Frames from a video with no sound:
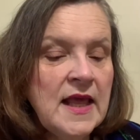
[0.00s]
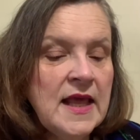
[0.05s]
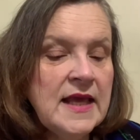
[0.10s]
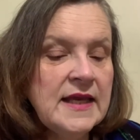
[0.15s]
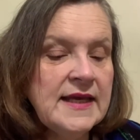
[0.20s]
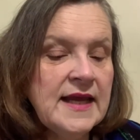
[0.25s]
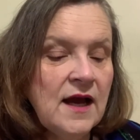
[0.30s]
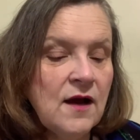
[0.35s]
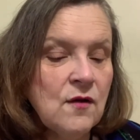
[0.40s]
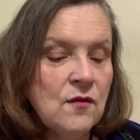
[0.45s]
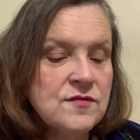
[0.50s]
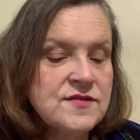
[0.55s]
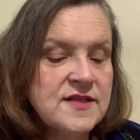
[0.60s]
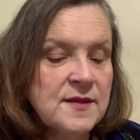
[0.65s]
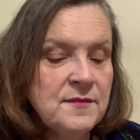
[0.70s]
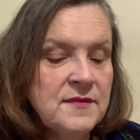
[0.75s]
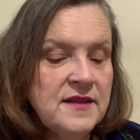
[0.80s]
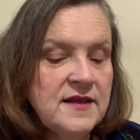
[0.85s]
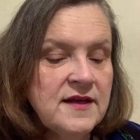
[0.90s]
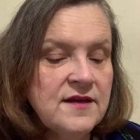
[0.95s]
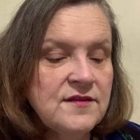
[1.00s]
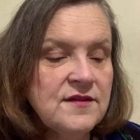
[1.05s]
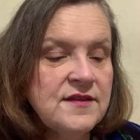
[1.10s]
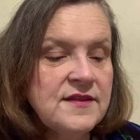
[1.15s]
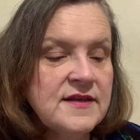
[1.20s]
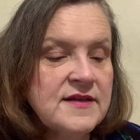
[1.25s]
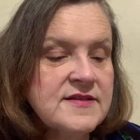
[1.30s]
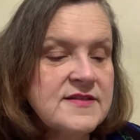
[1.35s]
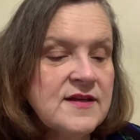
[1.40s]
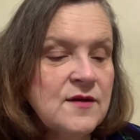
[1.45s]
Now, some of the other
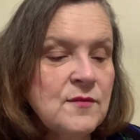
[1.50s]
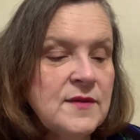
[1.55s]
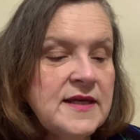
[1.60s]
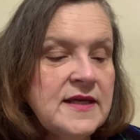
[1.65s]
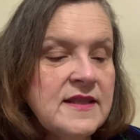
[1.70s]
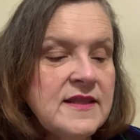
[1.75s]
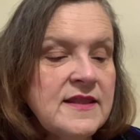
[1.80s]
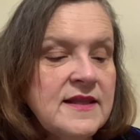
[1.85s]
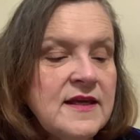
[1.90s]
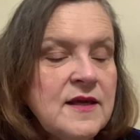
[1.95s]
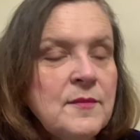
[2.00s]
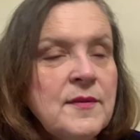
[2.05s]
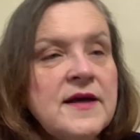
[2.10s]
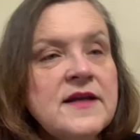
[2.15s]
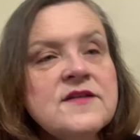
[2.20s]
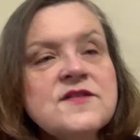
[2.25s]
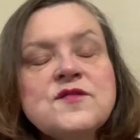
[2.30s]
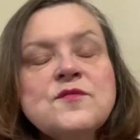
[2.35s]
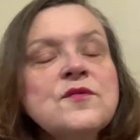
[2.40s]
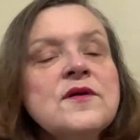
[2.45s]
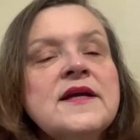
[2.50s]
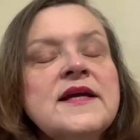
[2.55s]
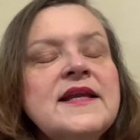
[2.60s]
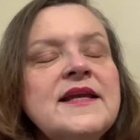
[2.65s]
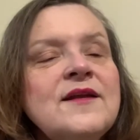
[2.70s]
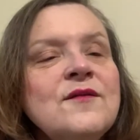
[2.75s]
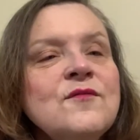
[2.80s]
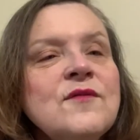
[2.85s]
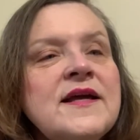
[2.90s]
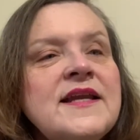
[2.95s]
things that we can think about as we're
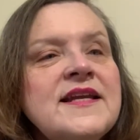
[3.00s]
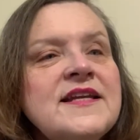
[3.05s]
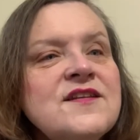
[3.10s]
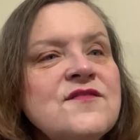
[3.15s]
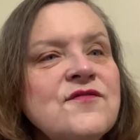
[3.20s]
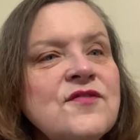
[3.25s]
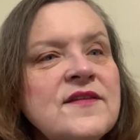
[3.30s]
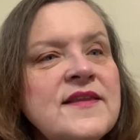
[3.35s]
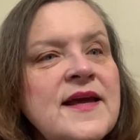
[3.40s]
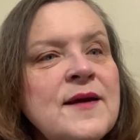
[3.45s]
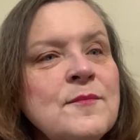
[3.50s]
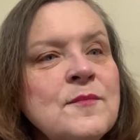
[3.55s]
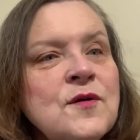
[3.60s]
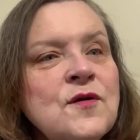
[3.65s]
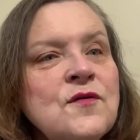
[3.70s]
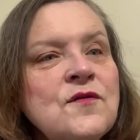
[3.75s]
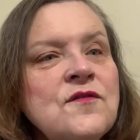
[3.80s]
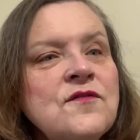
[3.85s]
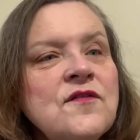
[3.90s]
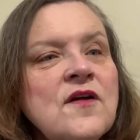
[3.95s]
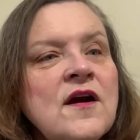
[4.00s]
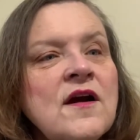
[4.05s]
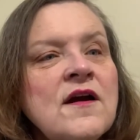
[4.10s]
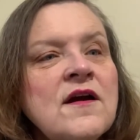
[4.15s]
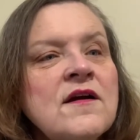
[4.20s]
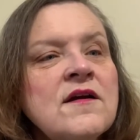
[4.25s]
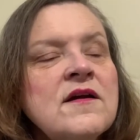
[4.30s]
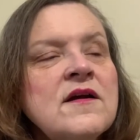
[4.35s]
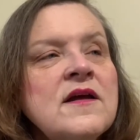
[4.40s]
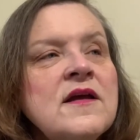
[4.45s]
getting ready for that move
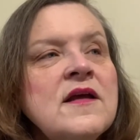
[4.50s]
are